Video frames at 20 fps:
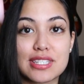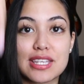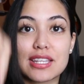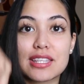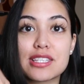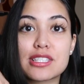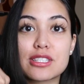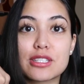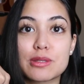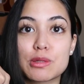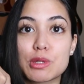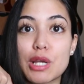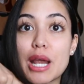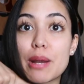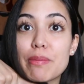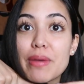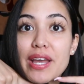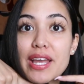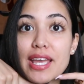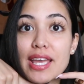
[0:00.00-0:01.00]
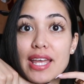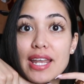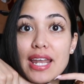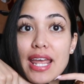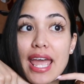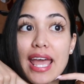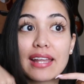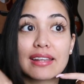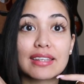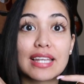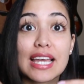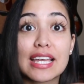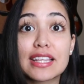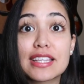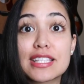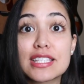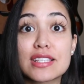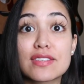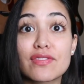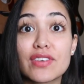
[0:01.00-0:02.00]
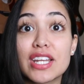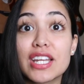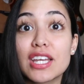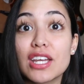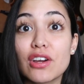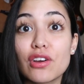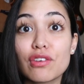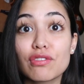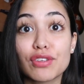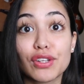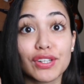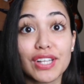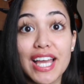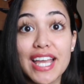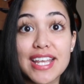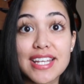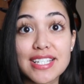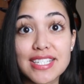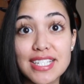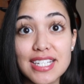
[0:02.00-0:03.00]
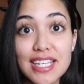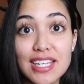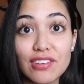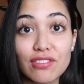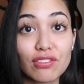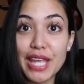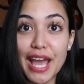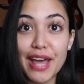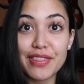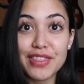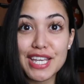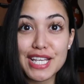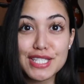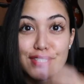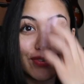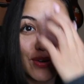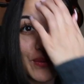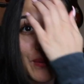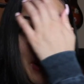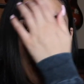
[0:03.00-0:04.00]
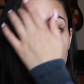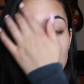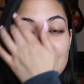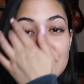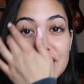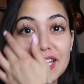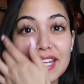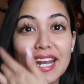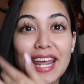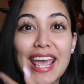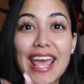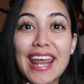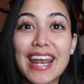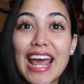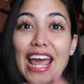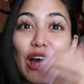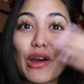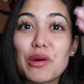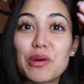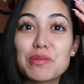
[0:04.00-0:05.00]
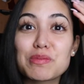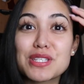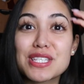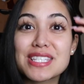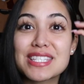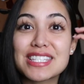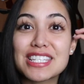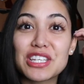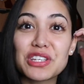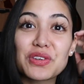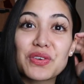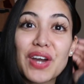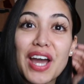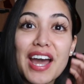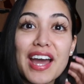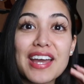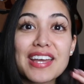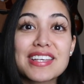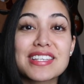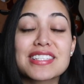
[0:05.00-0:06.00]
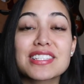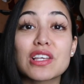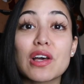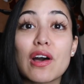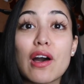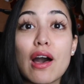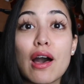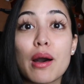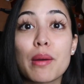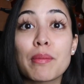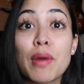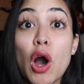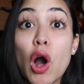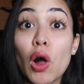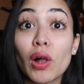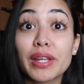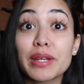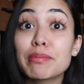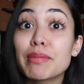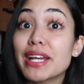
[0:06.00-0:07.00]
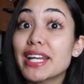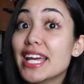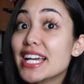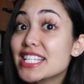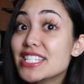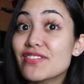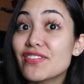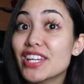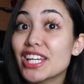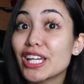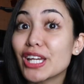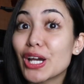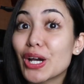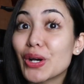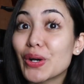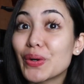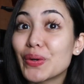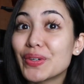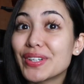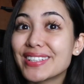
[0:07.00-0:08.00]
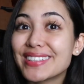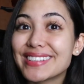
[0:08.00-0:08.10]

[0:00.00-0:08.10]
hit the subscribe button and like this video if you liked it. But yeah, thanks for watching and I hope to see you guys um, all in my next video.